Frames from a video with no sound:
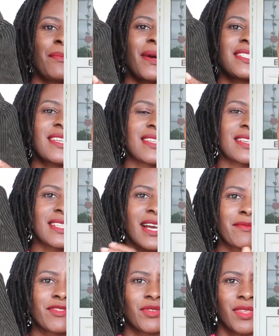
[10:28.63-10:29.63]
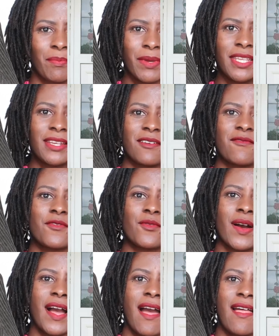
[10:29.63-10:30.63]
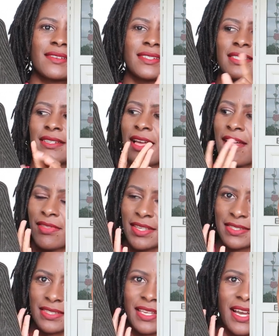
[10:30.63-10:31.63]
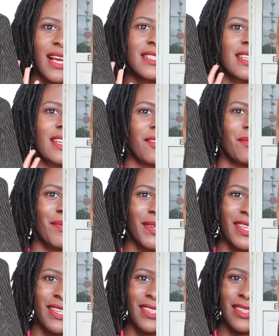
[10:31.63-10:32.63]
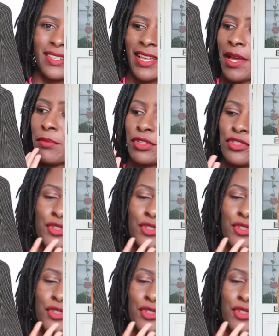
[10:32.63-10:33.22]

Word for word: a pattern that comes with a pinafore and the skirt and I've been able